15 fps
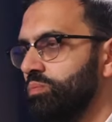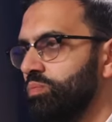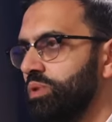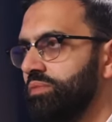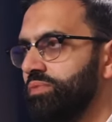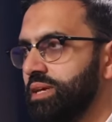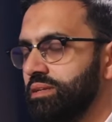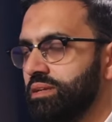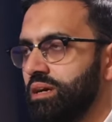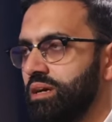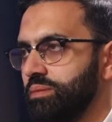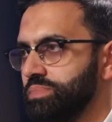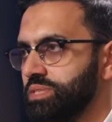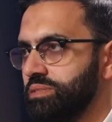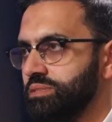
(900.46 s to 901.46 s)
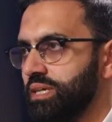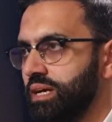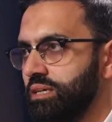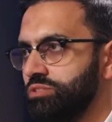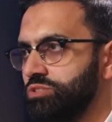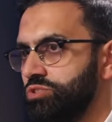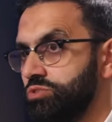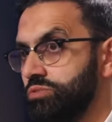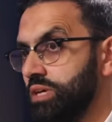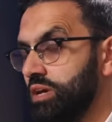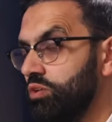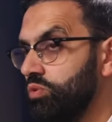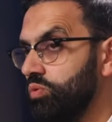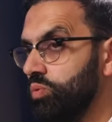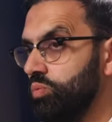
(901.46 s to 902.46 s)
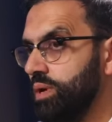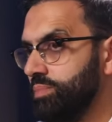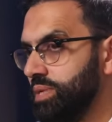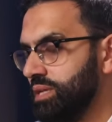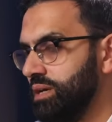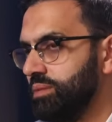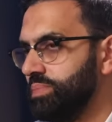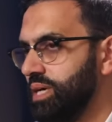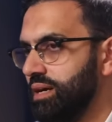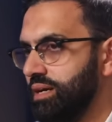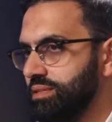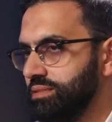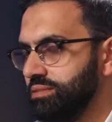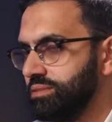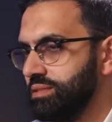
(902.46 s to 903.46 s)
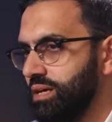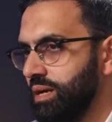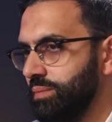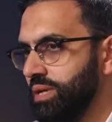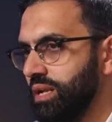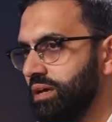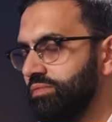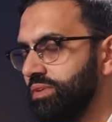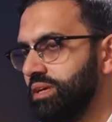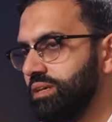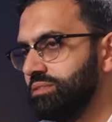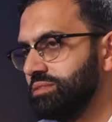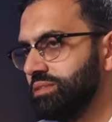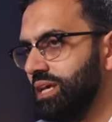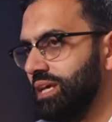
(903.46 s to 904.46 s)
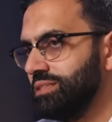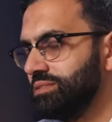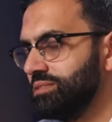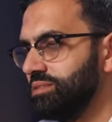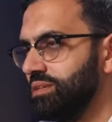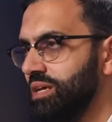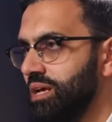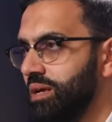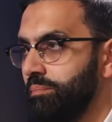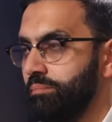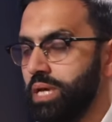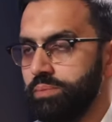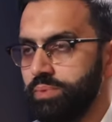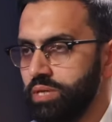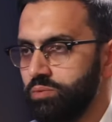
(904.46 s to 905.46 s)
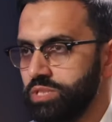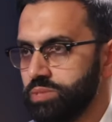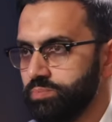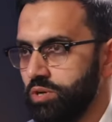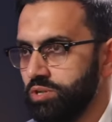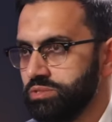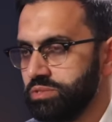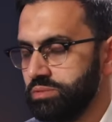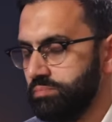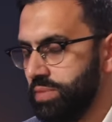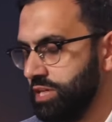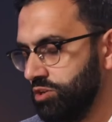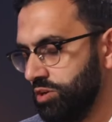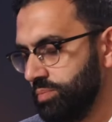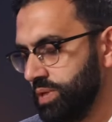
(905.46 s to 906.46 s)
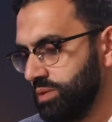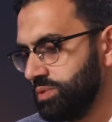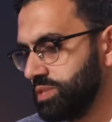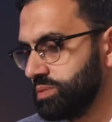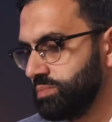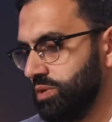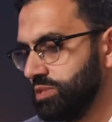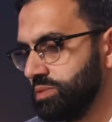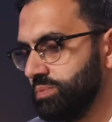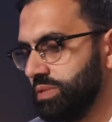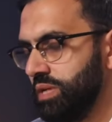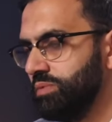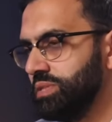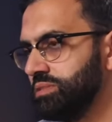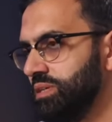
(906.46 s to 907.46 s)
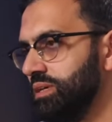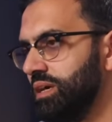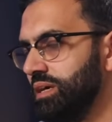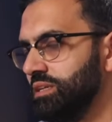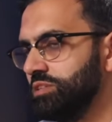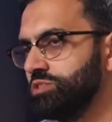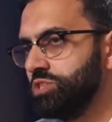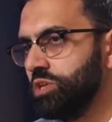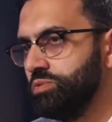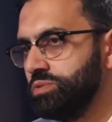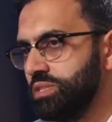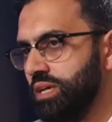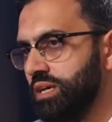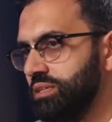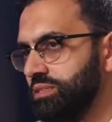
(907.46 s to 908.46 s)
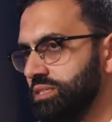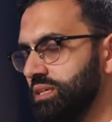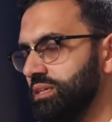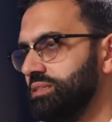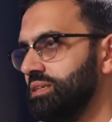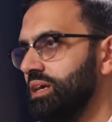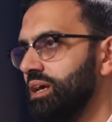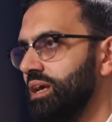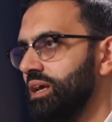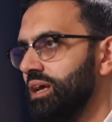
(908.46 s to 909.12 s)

with it comes this attitude that all women are bad. I mean, I think it's it's may be a response, may not be a response, but there is a, an associated